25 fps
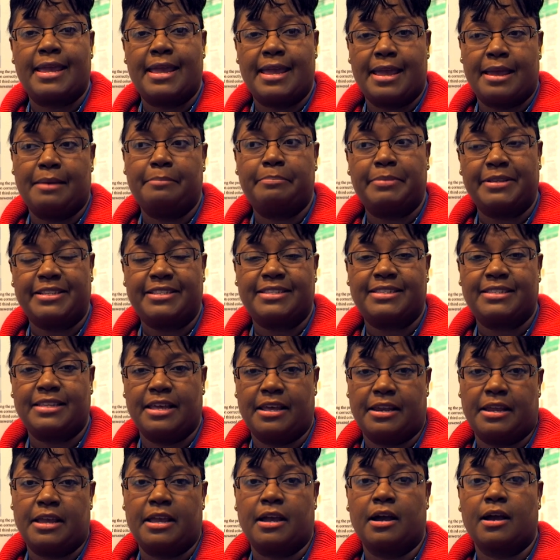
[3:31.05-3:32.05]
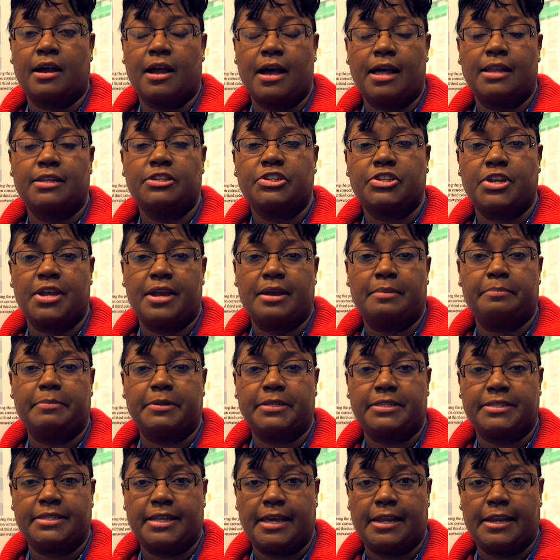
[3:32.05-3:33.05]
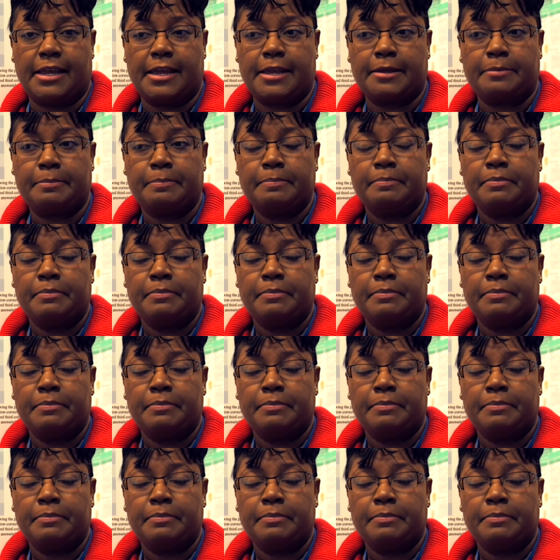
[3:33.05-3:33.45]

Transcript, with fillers: campus setting, a college campus setting.